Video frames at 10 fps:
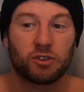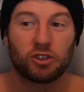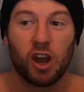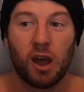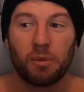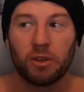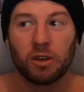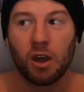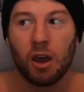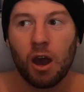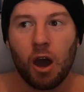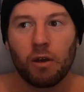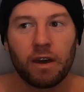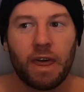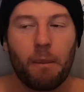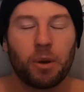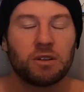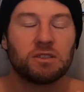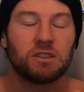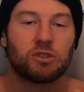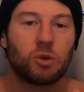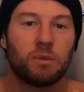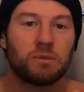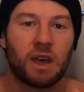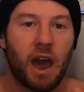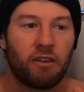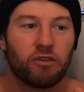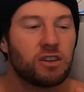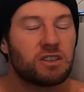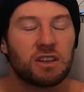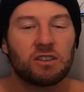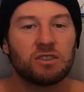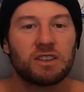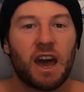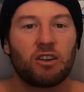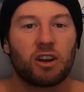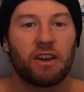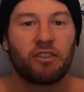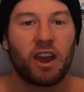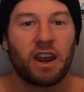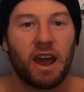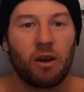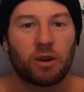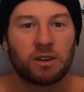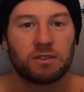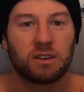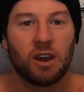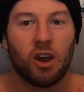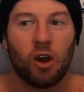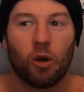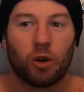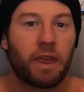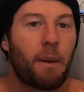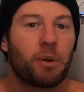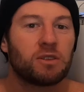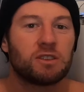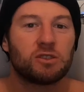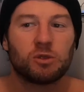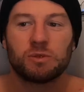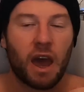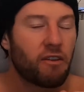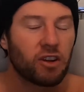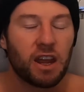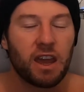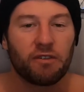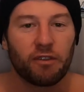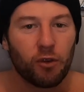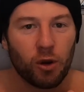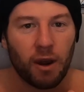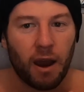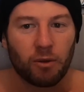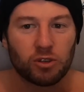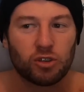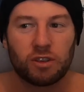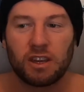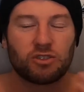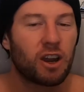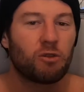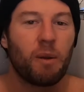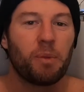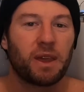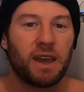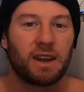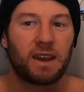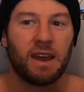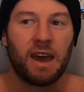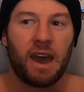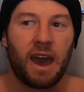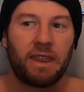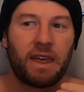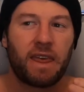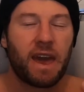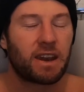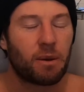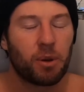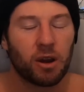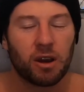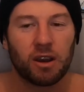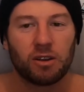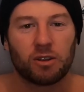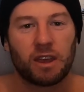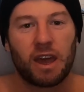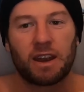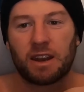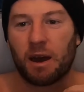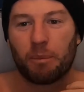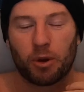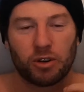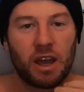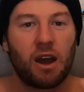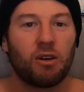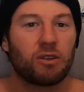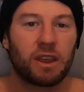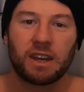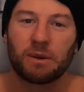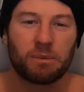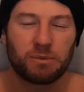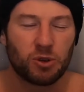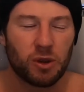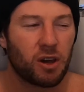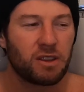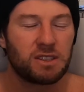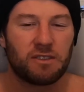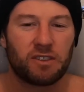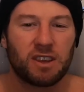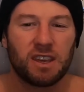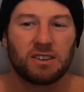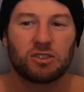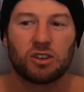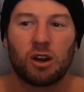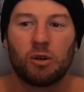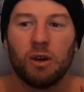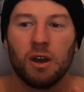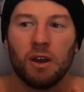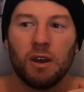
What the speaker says: for a job, and oh yeah, that person swims every single Saturday for 8 hours, or that person swims every day for 4 hours. So they try to replicate it, and then they end up hurt, or they end up burned out, or they end up doing all these different things. So